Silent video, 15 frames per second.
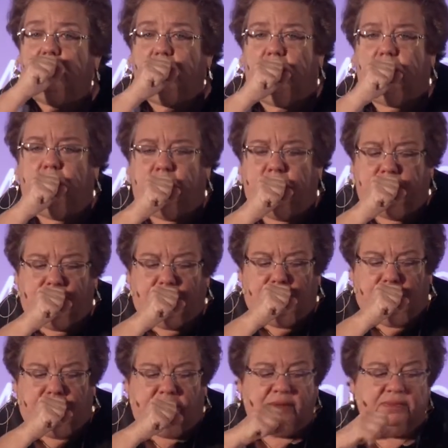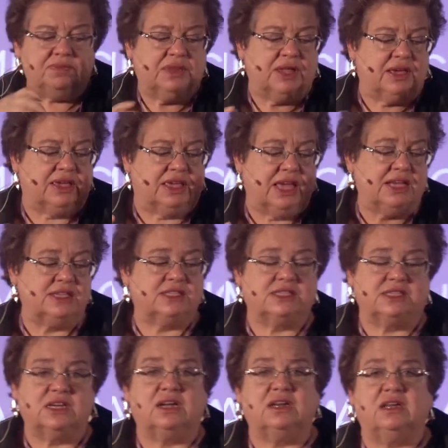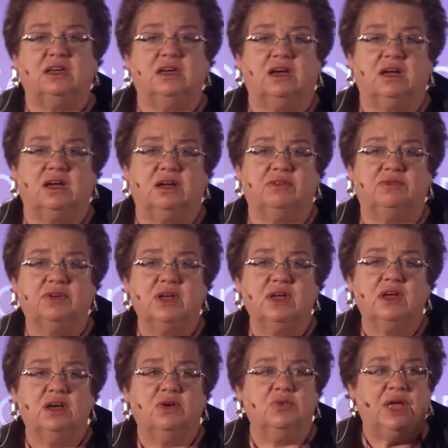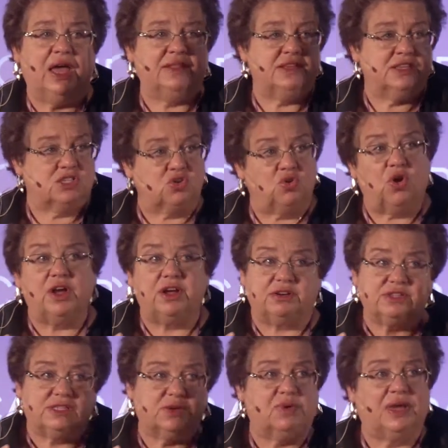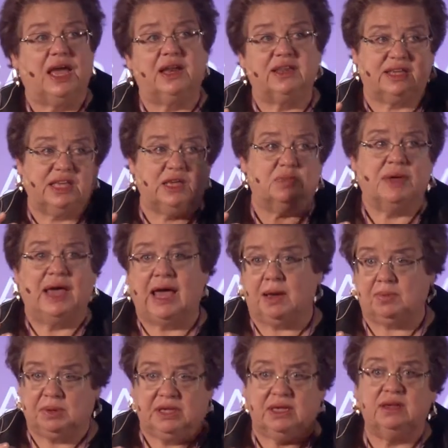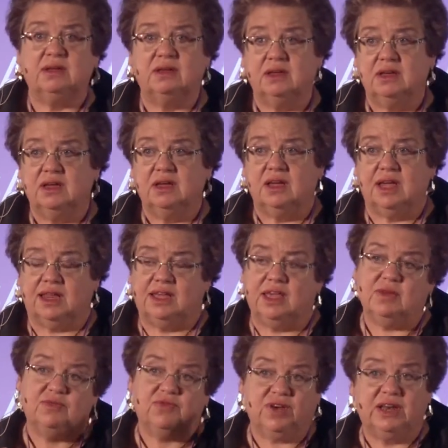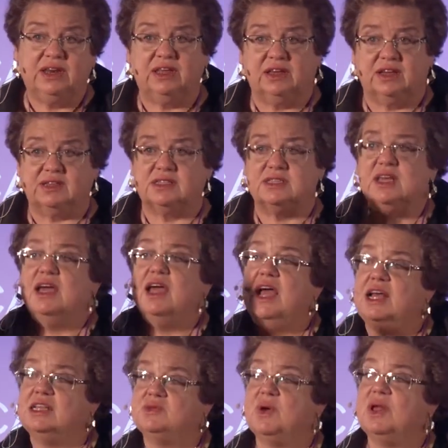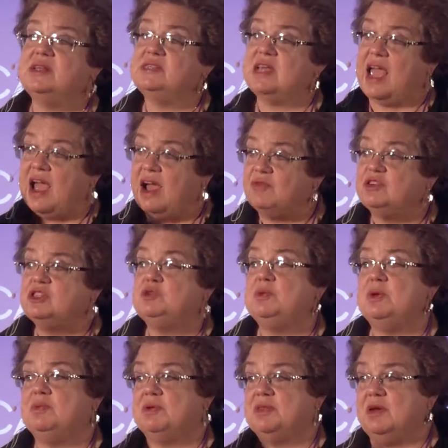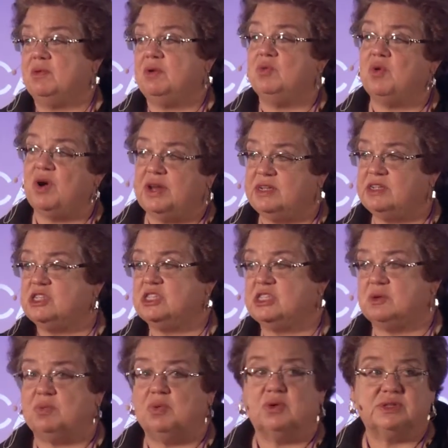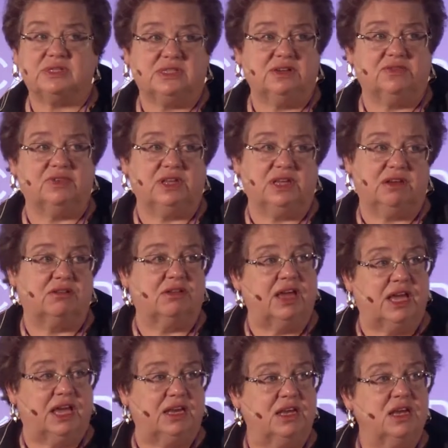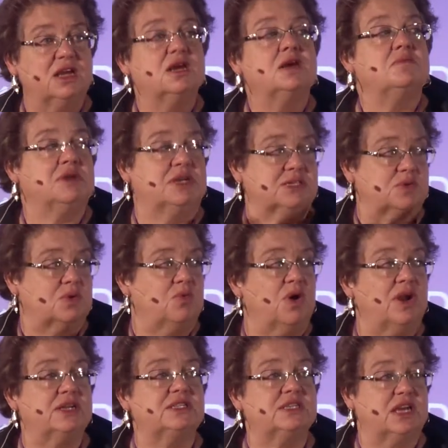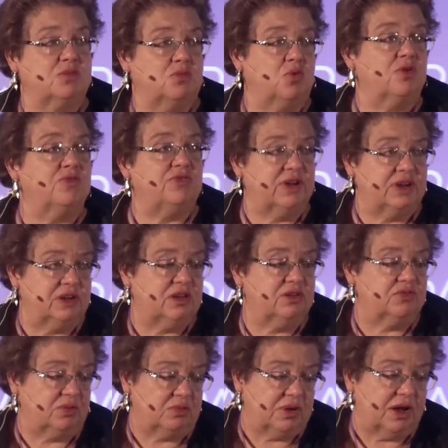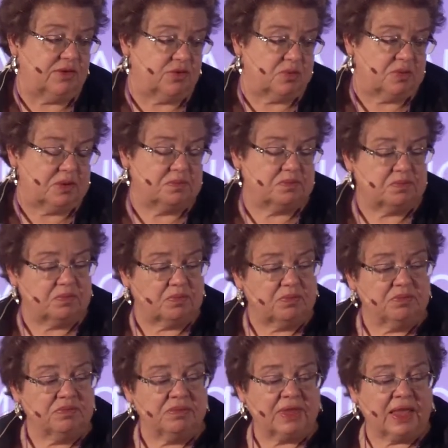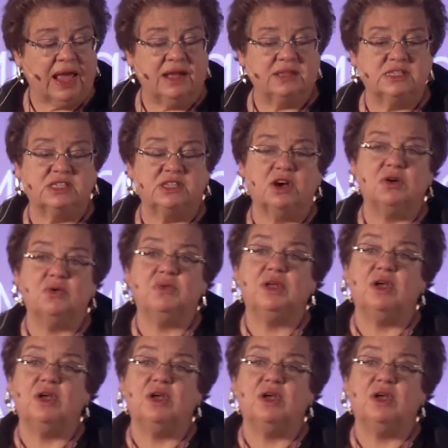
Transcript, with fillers: a case study of we had these lawyers that we had to keep happy and keep funding us, as well as average people that we wanted to support civil legal aid because we wanted to get more funding from government. And so we